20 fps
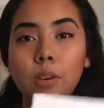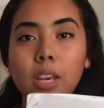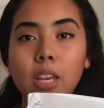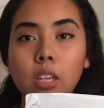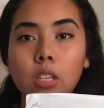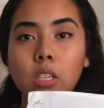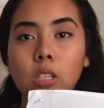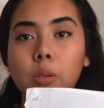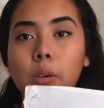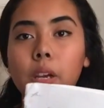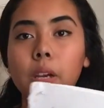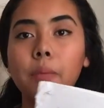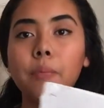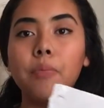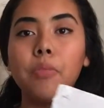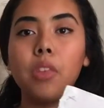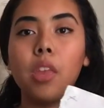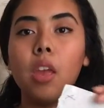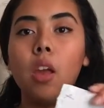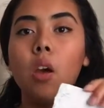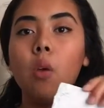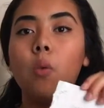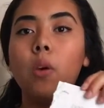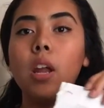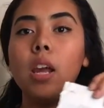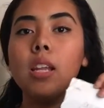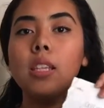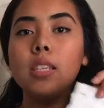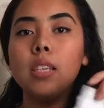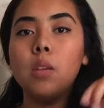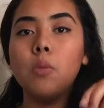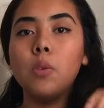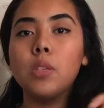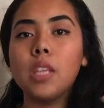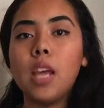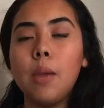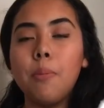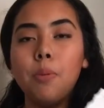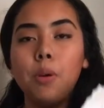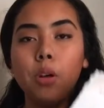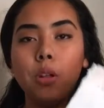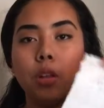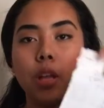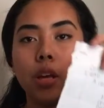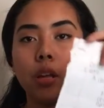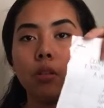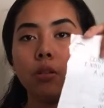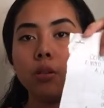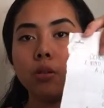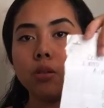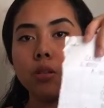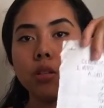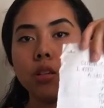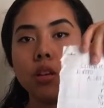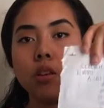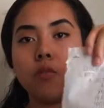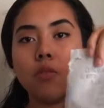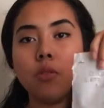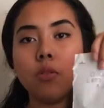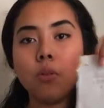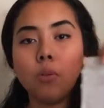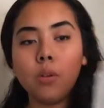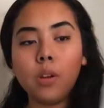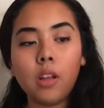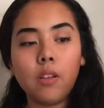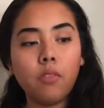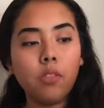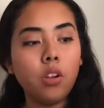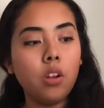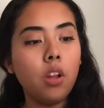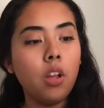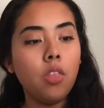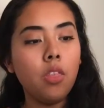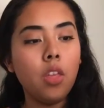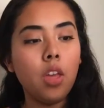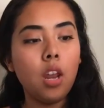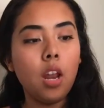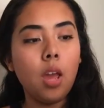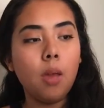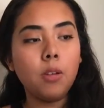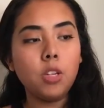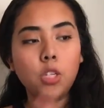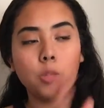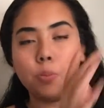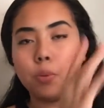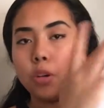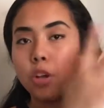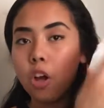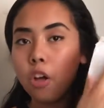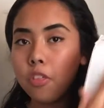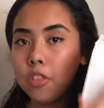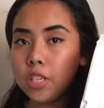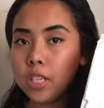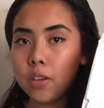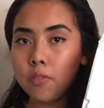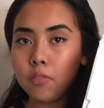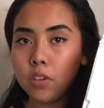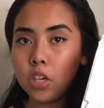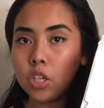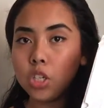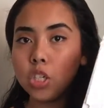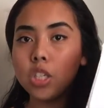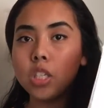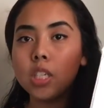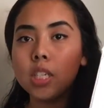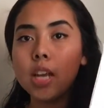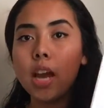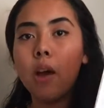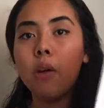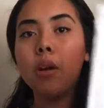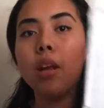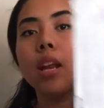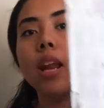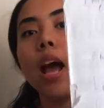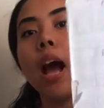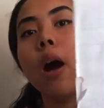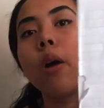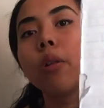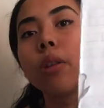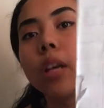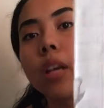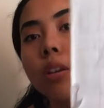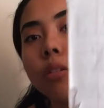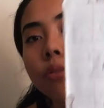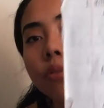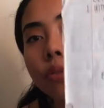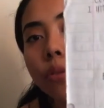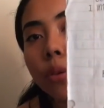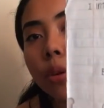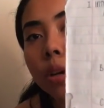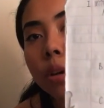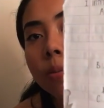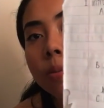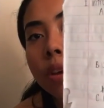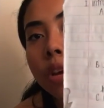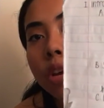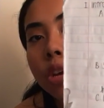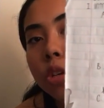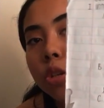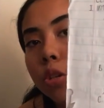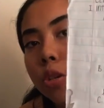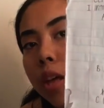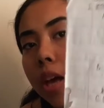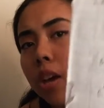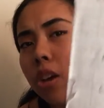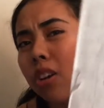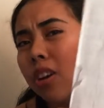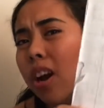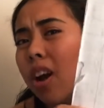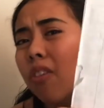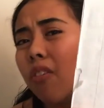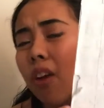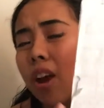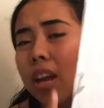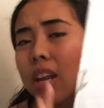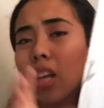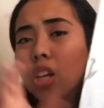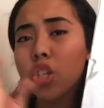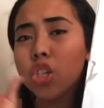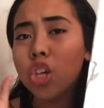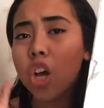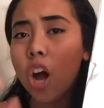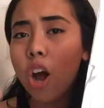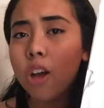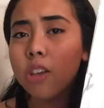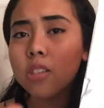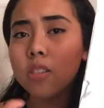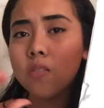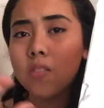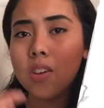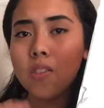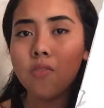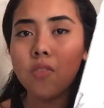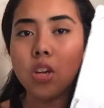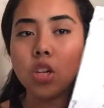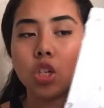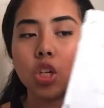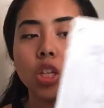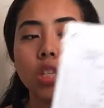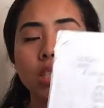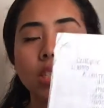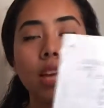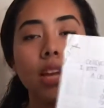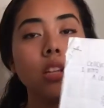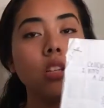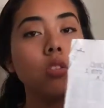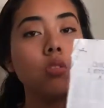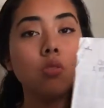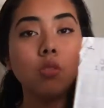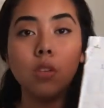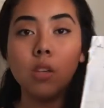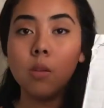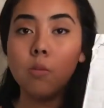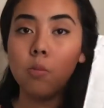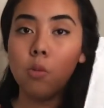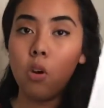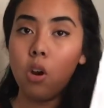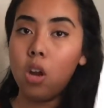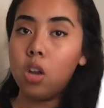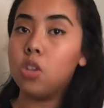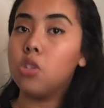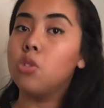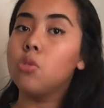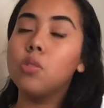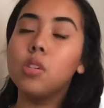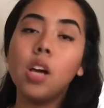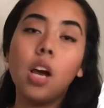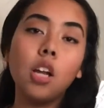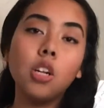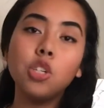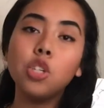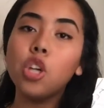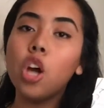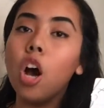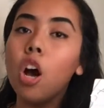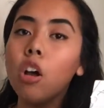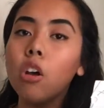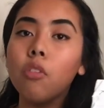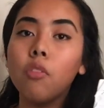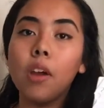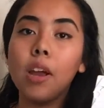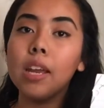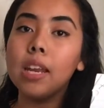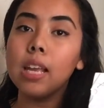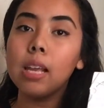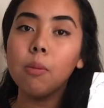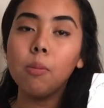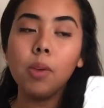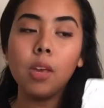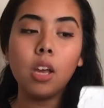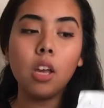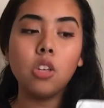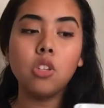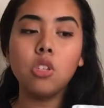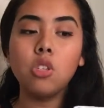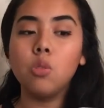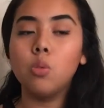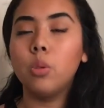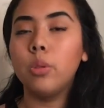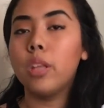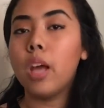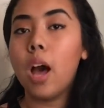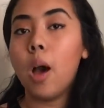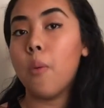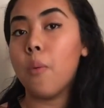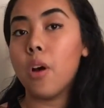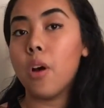way to do it. What I did was I put like loose leaf or whatever, and then I just put all the definitions down in outline form so that you're not writing chunks of definitions. That is really important. Do not chunk writing because you will not